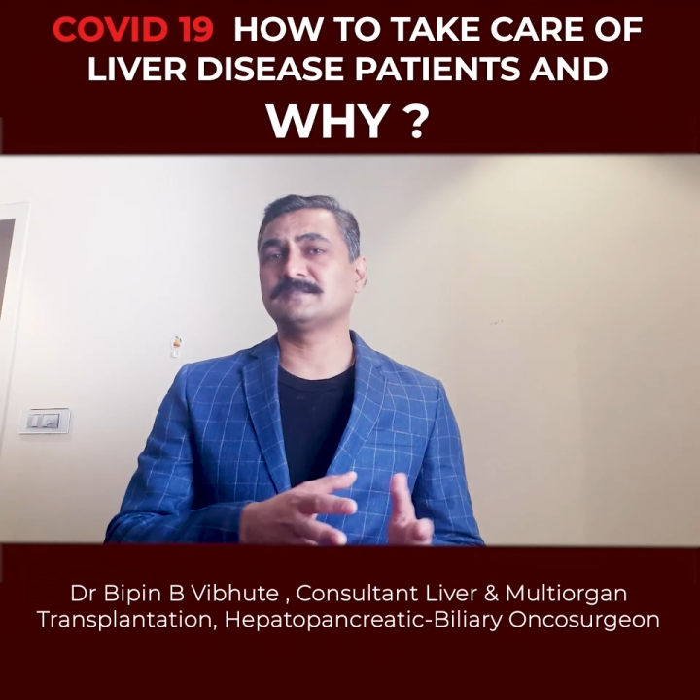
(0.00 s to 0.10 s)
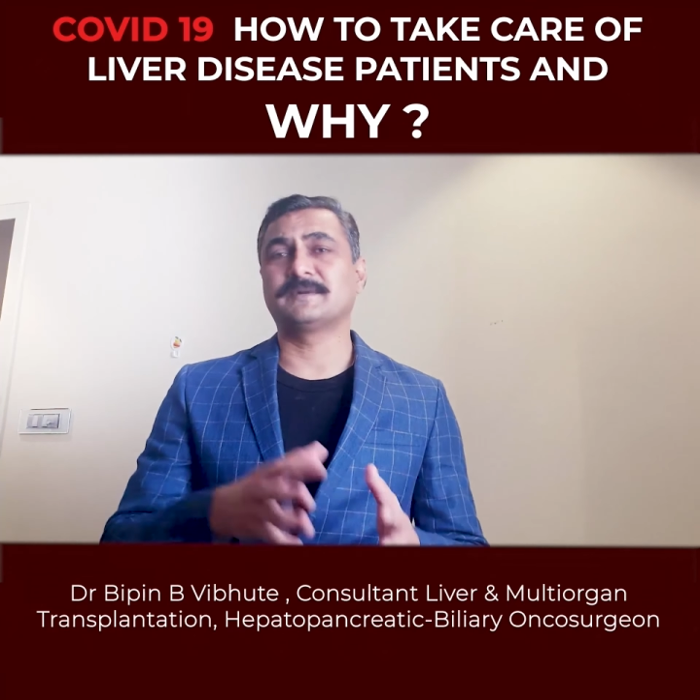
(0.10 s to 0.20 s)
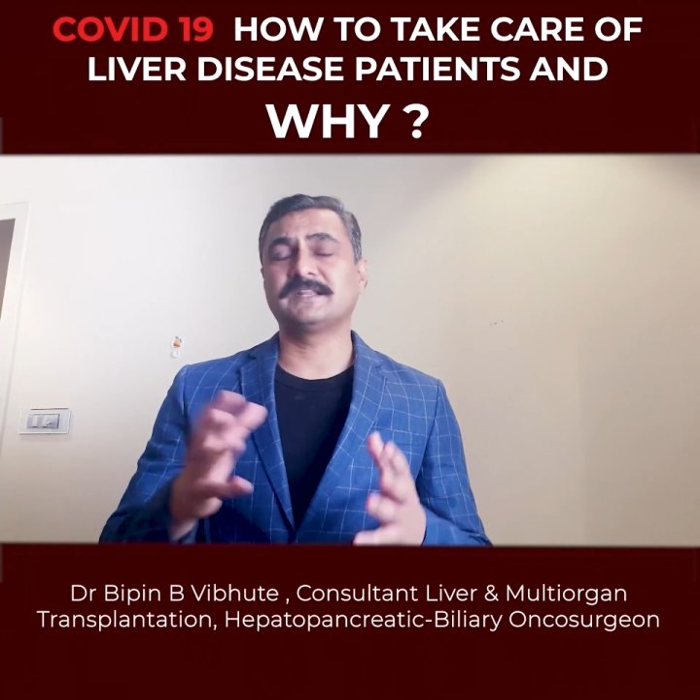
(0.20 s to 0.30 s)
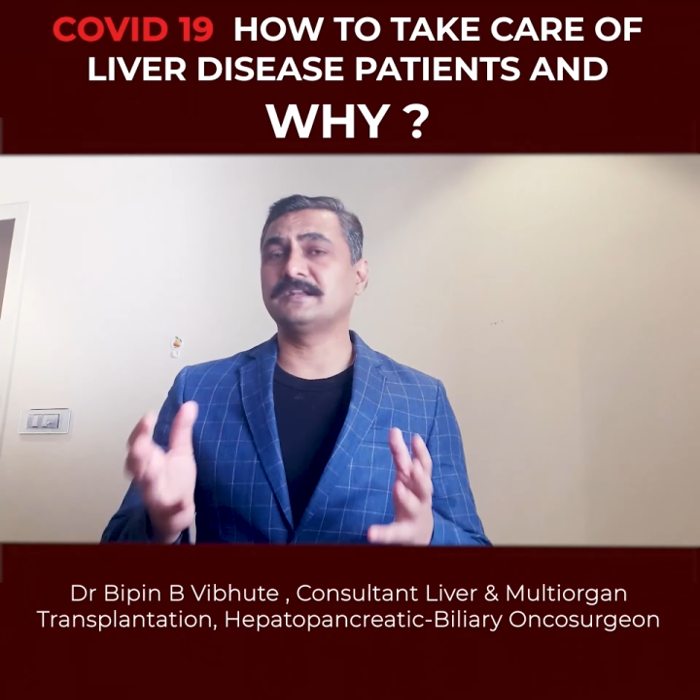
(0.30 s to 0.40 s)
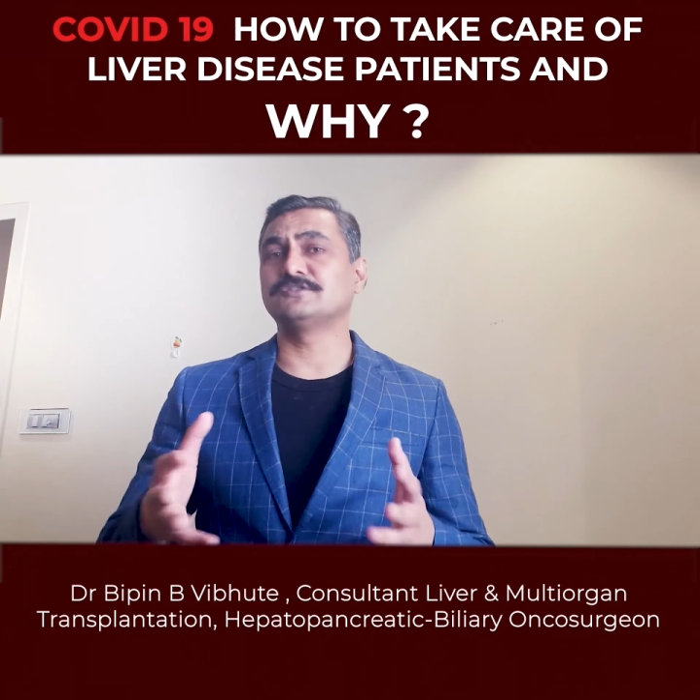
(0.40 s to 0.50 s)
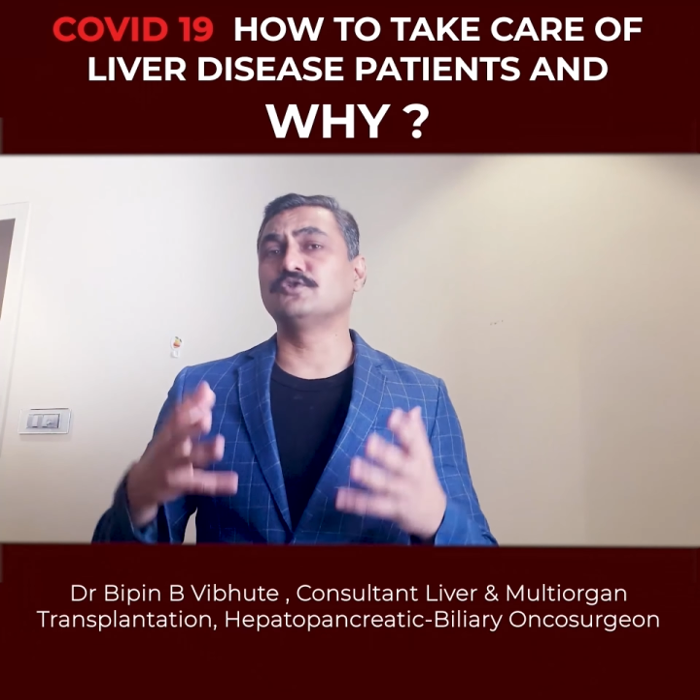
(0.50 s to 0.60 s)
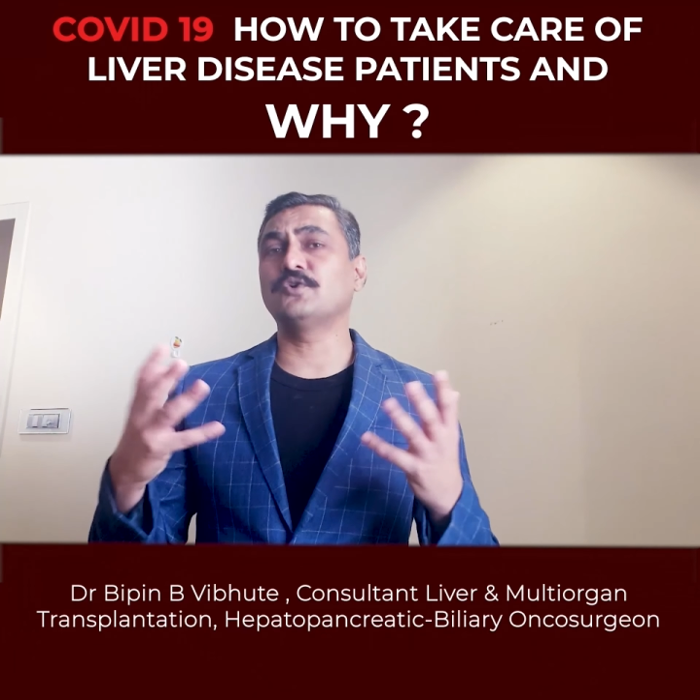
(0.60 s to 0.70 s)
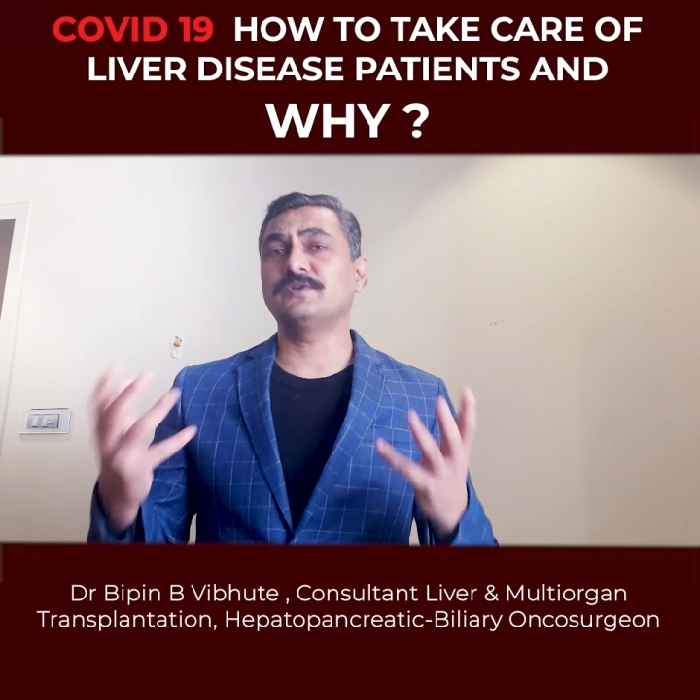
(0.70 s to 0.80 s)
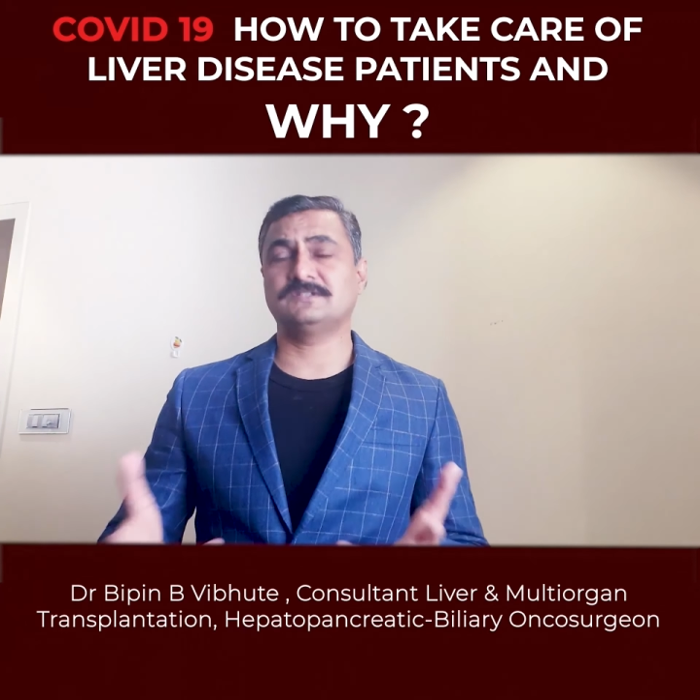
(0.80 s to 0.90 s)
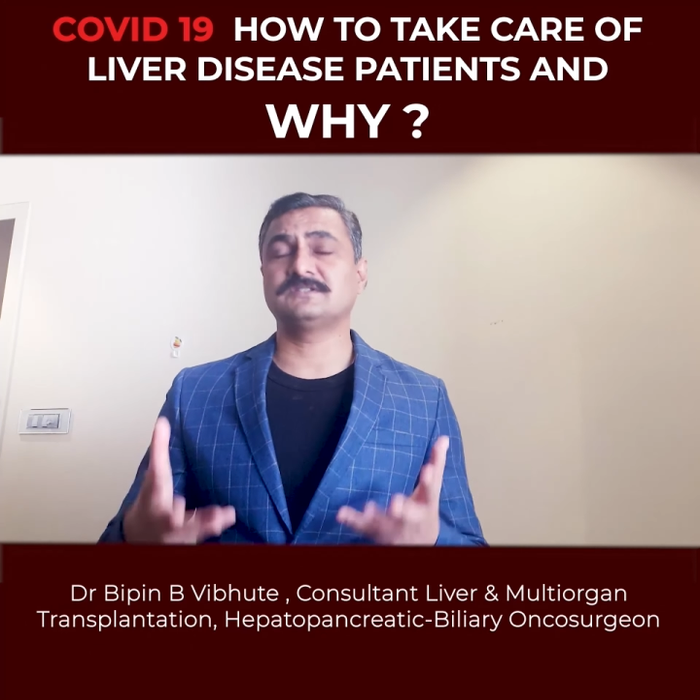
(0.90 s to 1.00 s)
but there is
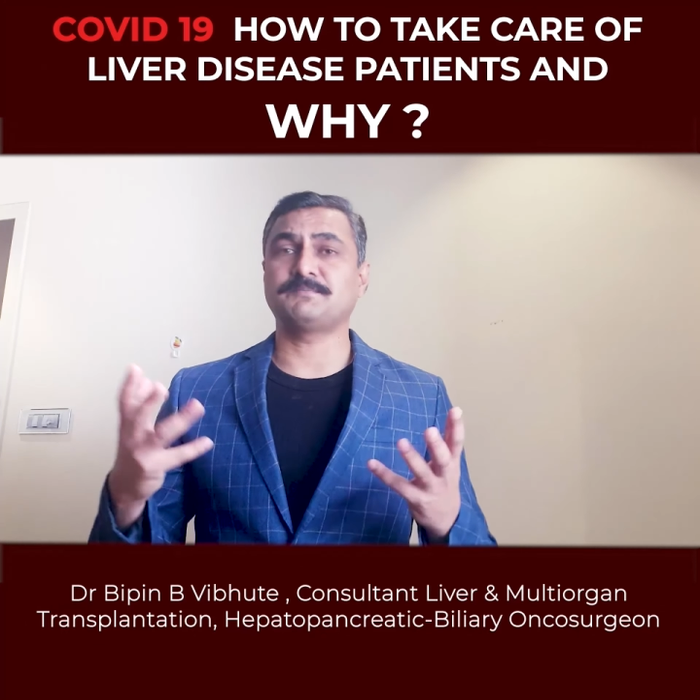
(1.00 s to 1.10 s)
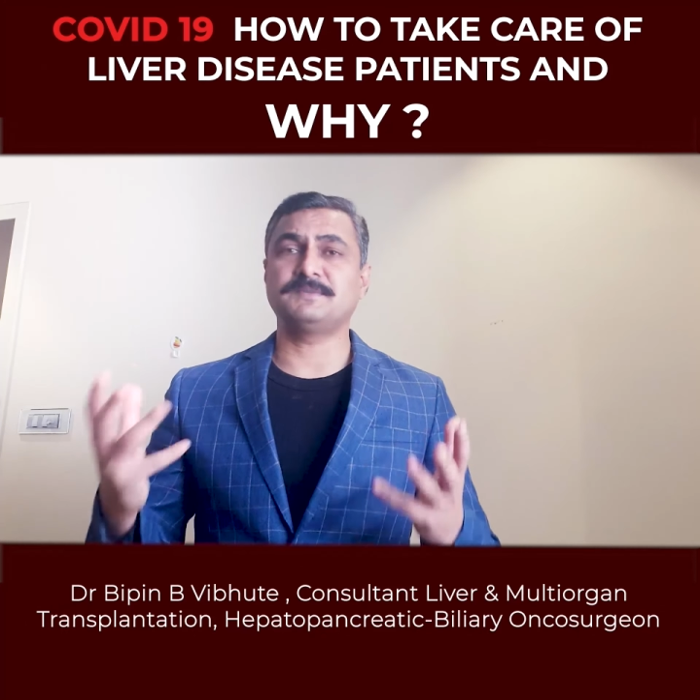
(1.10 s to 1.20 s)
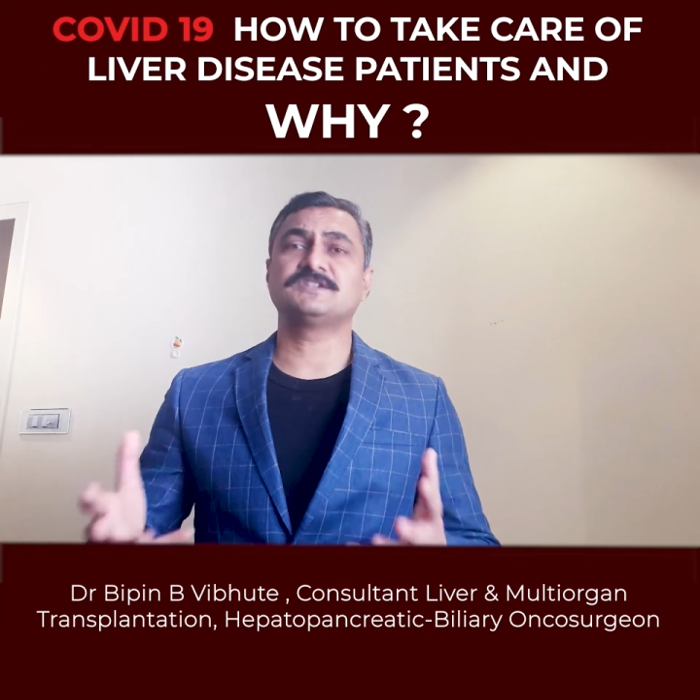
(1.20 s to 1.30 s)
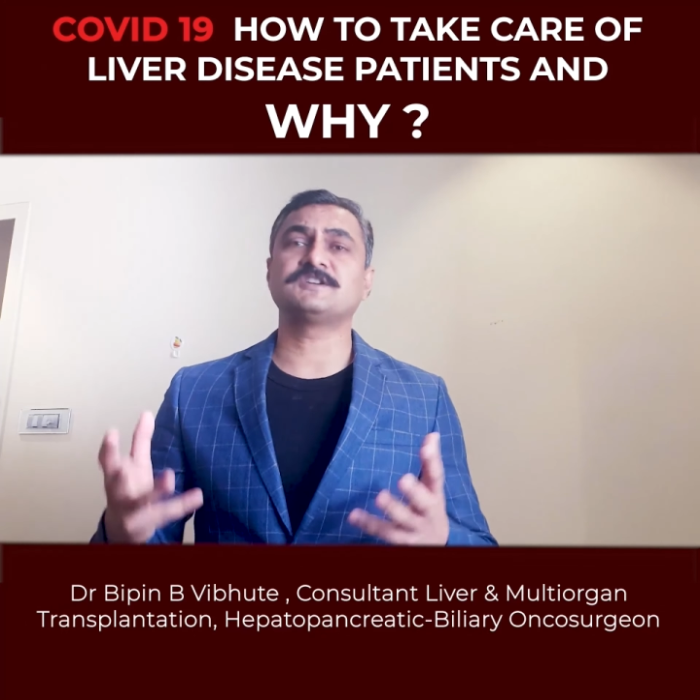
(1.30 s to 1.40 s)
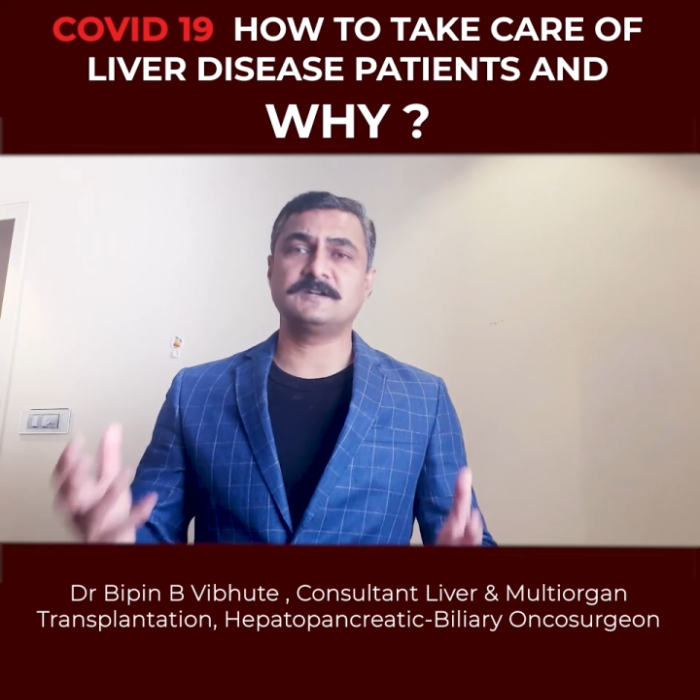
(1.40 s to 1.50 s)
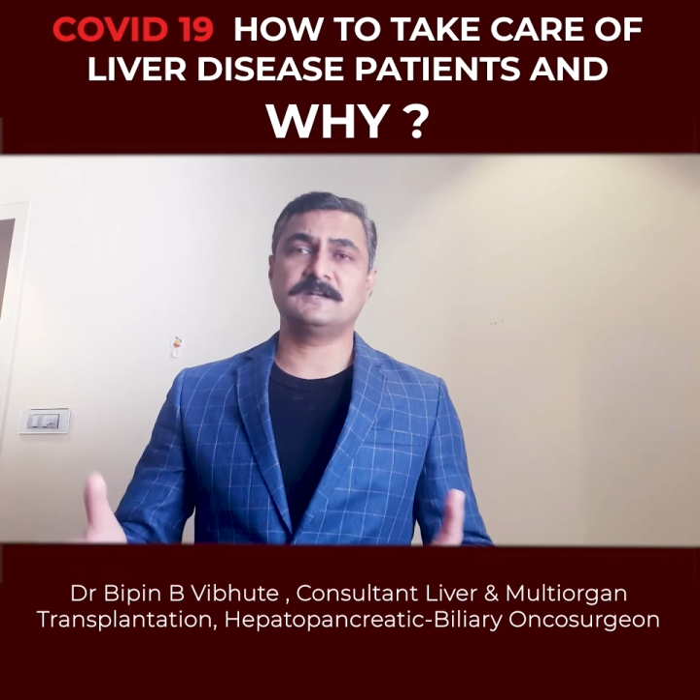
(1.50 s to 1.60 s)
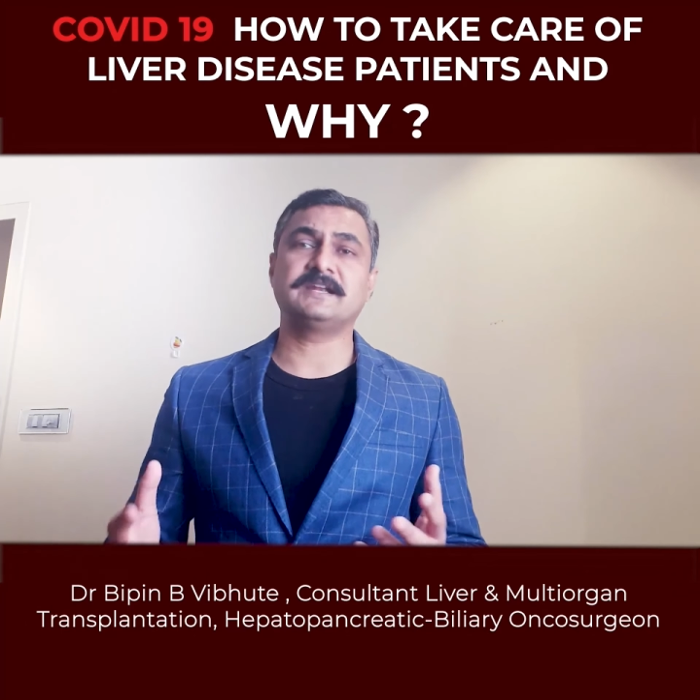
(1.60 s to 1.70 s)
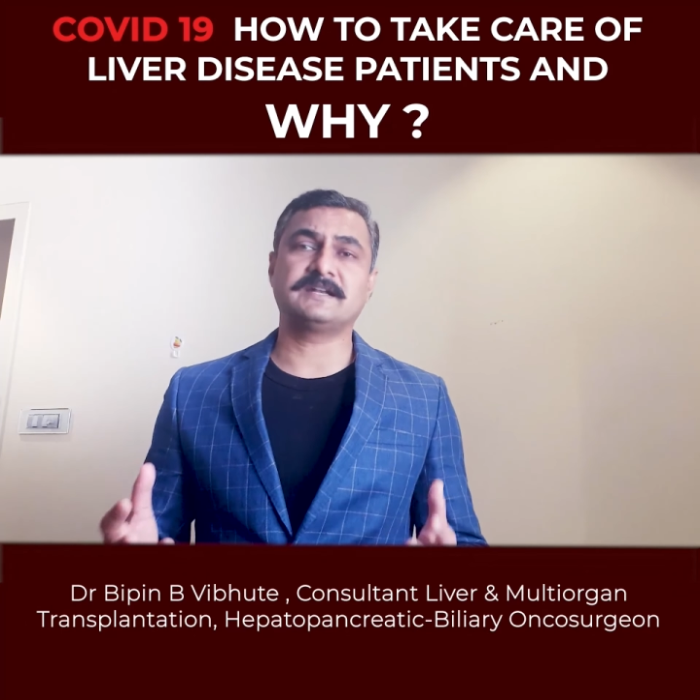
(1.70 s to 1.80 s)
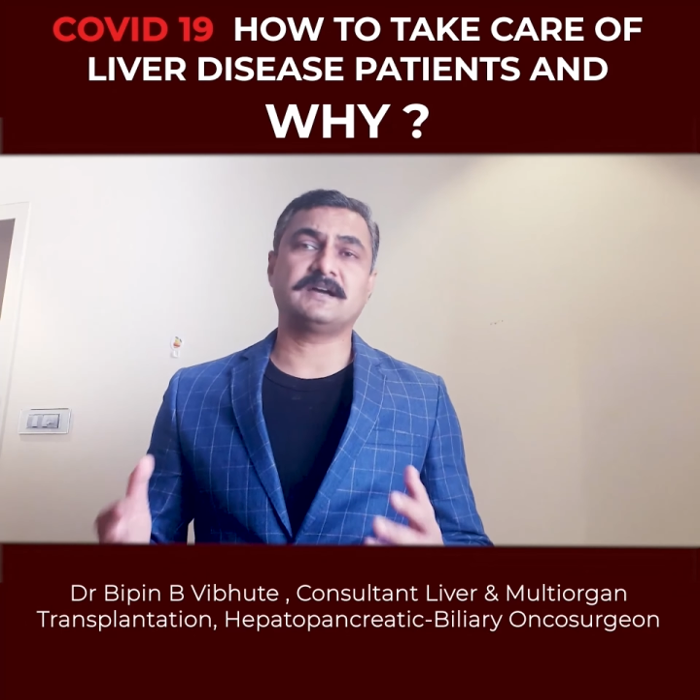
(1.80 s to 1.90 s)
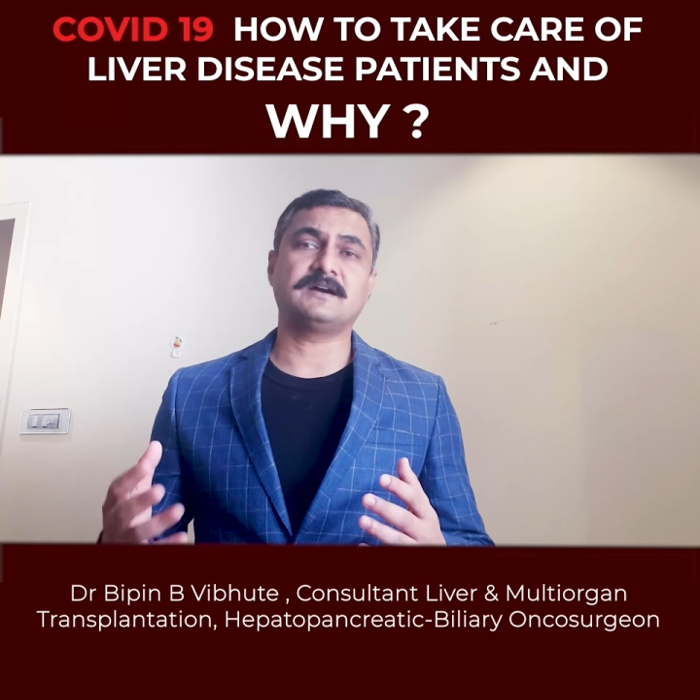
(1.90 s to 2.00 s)
no sufficient data